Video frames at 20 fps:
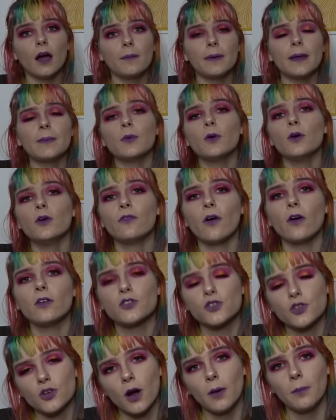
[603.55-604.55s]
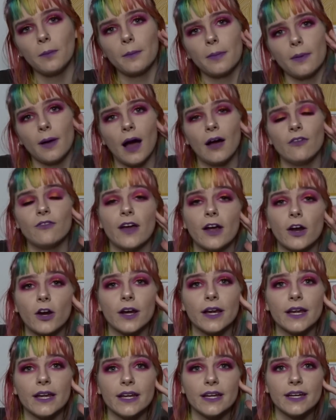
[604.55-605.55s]
People who vote Trump are
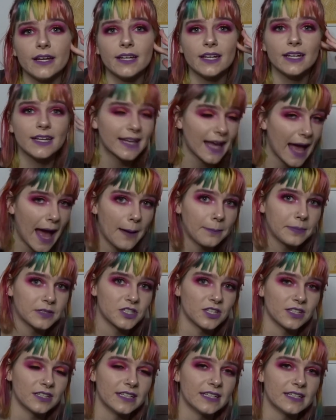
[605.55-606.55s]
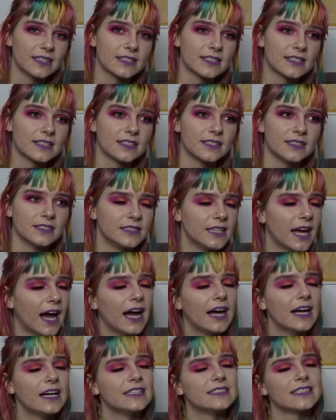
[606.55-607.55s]
very capitalist,
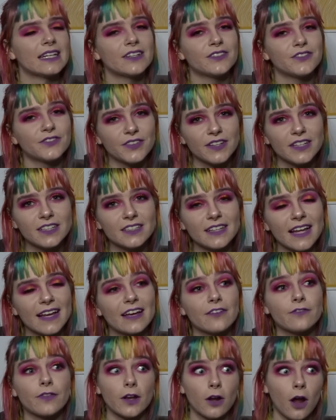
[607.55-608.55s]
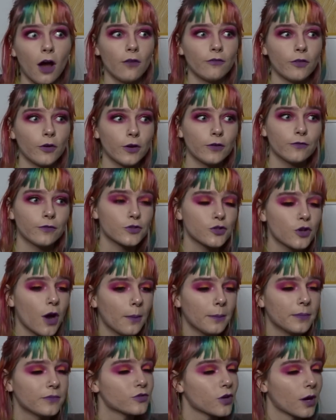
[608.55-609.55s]
yeah, and they feel like if they're not voting for
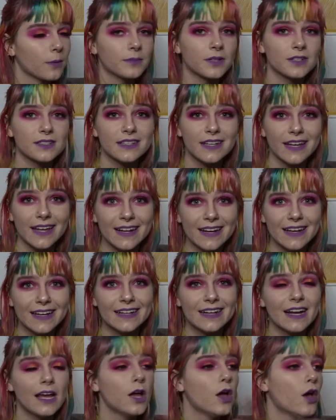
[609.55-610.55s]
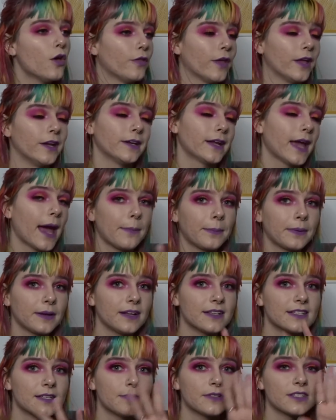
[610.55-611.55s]
Trump, if Trump doesn't get in, then
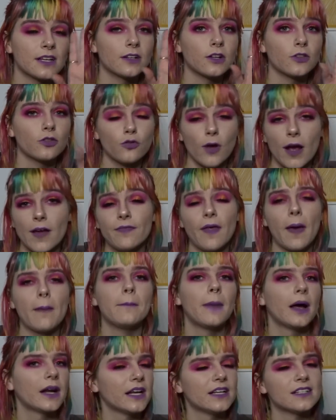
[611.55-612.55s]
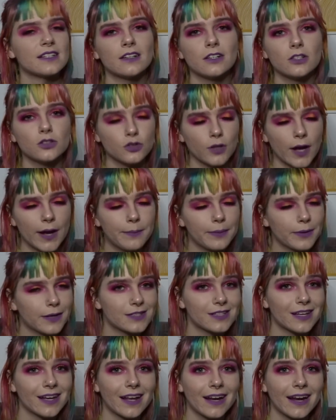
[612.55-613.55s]
capitalism is under threat, their money is under threat because
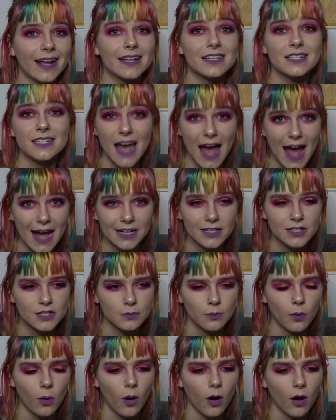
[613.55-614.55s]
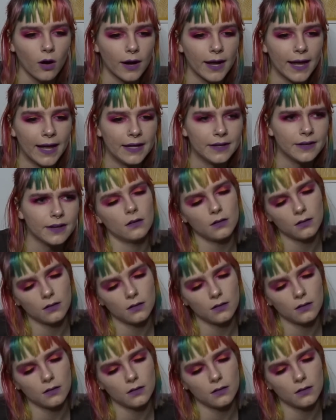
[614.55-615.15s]
they're gonna get taxed more, and